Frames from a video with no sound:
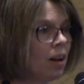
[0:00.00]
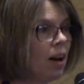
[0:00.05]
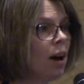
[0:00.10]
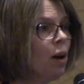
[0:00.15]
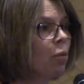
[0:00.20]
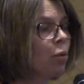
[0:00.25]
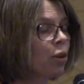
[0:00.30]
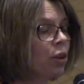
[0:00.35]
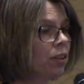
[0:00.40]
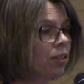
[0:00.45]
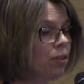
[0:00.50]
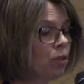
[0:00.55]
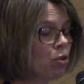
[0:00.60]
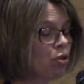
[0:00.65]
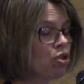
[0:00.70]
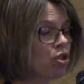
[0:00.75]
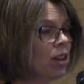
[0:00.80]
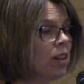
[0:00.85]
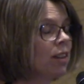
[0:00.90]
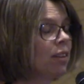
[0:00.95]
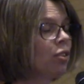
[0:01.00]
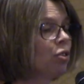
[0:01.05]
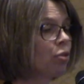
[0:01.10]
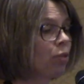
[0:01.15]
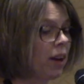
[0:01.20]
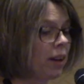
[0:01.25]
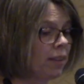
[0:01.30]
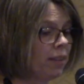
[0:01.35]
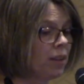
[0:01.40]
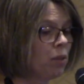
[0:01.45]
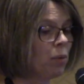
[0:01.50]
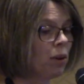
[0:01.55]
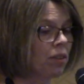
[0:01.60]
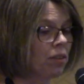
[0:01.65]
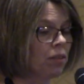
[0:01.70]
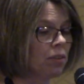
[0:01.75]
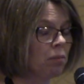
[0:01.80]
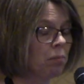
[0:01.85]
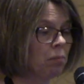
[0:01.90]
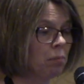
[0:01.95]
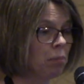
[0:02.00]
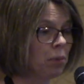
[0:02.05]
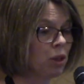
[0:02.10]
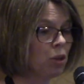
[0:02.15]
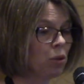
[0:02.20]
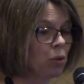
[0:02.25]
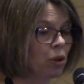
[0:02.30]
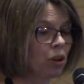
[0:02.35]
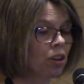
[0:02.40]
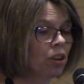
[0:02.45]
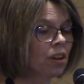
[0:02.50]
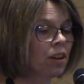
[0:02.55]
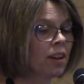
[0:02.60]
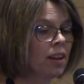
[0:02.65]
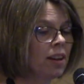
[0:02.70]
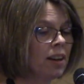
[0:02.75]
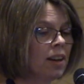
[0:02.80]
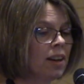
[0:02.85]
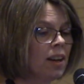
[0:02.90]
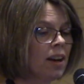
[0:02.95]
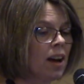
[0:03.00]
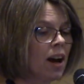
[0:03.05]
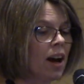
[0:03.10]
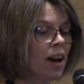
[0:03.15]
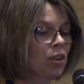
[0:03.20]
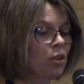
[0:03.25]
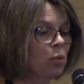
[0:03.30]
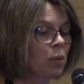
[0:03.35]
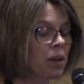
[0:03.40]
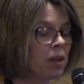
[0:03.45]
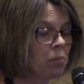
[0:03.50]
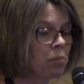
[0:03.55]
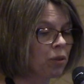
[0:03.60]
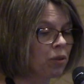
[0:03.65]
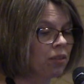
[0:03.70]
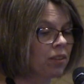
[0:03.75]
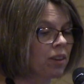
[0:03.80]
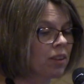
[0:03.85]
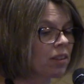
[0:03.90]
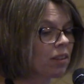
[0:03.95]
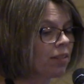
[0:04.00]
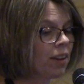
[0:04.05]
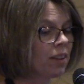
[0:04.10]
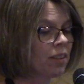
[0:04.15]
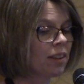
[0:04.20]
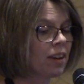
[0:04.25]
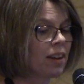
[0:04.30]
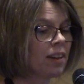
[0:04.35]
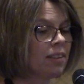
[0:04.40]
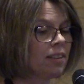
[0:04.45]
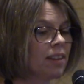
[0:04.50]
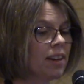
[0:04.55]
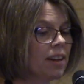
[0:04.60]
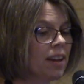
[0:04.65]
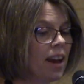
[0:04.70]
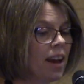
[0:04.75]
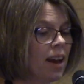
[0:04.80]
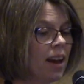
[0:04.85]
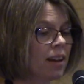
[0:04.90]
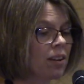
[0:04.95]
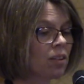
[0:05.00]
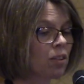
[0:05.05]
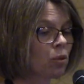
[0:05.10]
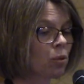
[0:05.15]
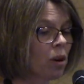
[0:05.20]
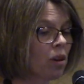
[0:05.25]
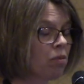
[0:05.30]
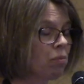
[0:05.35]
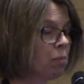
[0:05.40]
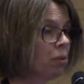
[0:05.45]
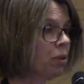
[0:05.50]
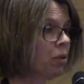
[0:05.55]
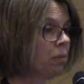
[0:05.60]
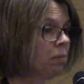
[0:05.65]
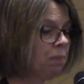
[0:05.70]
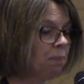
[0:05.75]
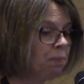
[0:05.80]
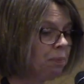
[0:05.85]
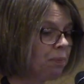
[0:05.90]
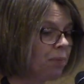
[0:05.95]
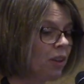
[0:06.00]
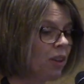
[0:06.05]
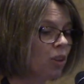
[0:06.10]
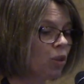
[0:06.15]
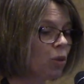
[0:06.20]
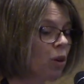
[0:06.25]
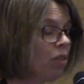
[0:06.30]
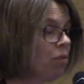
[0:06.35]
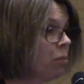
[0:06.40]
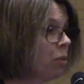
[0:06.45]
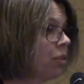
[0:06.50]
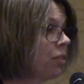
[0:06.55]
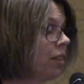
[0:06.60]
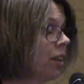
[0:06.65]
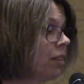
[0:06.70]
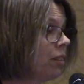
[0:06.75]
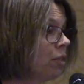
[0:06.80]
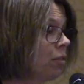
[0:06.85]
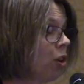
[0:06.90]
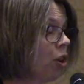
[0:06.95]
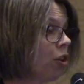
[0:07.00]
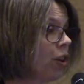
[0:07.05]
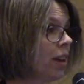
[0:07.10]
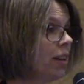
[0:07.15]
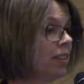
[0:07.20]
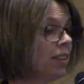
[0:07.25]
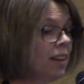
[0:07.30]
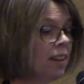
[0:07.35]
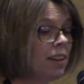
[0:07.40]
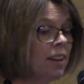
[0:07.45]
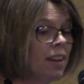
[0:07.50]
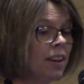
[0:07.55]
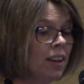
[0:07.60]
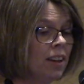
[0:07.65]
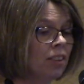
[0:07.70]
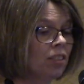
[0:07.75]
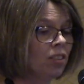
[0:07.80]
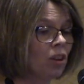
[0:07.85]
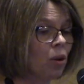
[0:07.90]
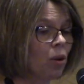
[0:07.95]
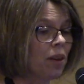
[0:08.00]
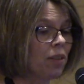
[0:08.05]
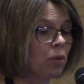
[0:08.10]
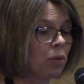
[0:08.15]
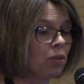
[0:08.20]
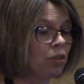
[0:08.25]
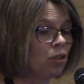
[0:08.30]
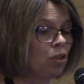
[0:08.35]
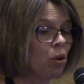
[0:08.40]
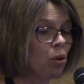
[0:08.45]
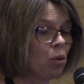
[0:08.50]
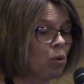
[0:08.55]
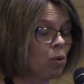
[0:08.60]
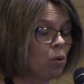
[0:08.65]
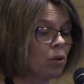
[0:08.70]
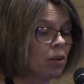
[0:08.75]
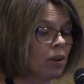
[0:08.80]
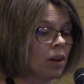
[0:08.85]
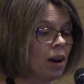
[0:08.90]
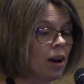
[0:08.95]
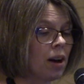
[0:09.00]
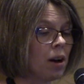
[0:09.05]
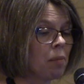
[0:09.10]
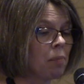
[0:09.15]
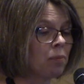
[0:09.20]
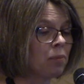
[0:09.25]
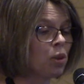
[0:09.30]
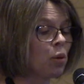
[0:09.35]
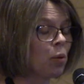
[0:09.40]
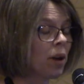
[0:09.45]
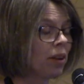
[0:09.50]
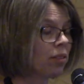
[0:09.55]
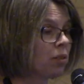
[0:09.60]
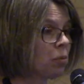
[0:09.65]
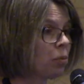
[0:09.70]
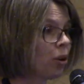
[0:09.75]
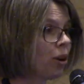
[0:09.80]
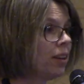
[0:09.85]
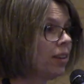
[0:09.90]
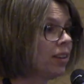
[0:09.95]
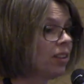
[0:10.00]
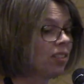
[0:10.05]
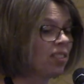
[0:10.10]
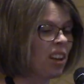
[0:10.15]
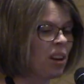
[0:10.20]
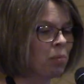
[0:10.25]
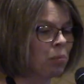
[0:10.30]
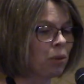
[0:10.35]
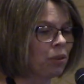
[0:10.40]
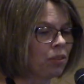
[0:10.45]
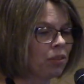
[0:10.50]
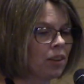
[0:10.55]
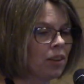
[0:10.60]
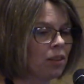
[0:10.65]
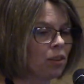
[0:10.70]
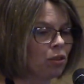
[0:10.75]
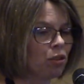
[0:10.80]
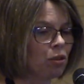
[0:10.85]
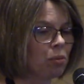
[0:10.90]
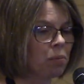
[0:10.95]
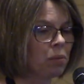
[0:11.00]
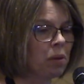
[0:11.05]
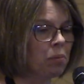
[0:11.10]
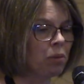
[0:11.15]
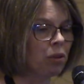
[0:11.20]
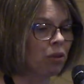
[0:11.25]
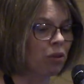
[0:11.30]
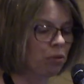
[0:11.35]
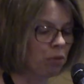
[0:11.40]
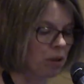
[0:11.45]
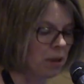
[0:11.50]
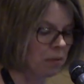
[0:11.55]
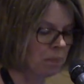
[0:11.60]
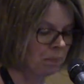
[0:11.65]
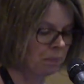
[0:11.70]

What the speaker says: were associated directly with manure, 20% of LNID, and 12% of RID. So, and there was no SMRID samples in group number 3.